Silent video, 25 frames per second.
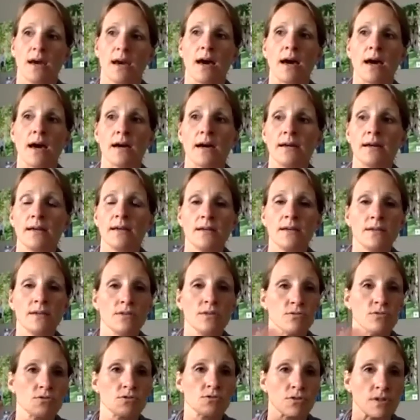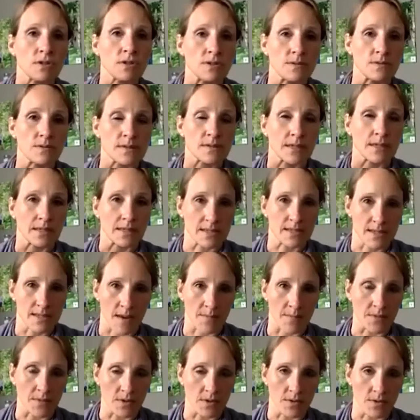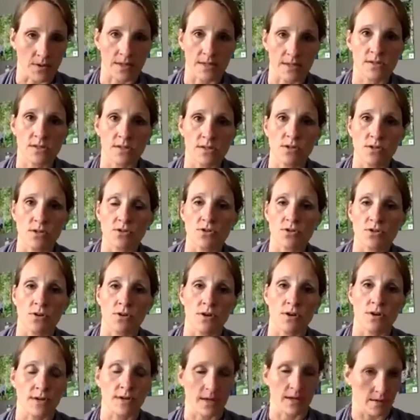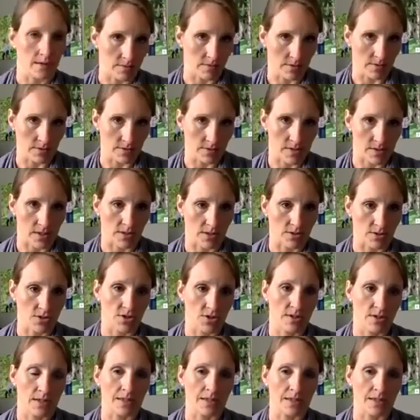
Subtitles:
I usually use like a tapioca starch or an arrowroot starch.